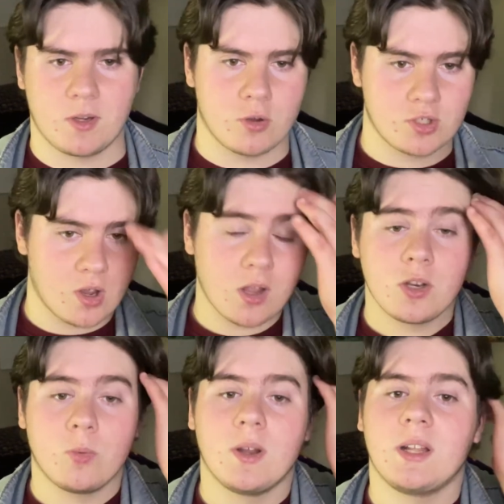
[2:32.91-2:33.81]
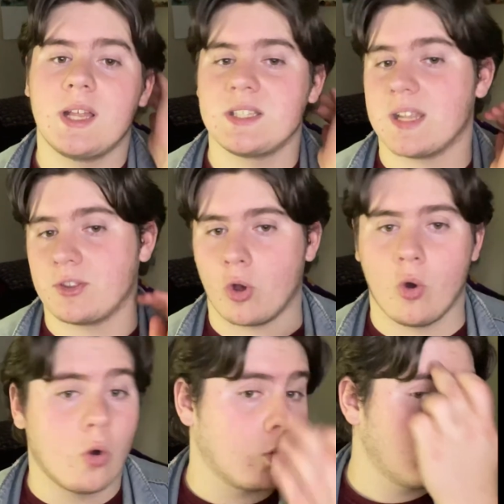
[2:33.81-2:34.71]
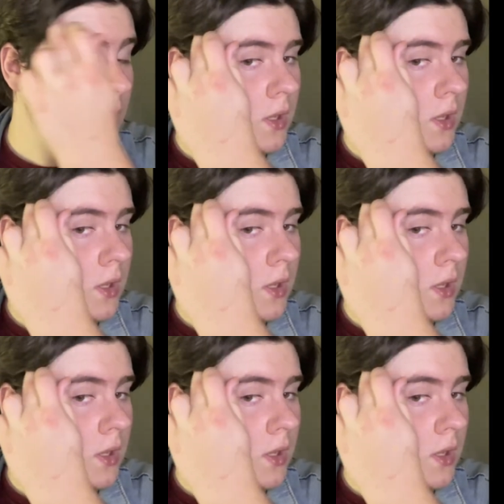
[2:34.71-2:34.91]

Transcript: goes on, you realize that the hole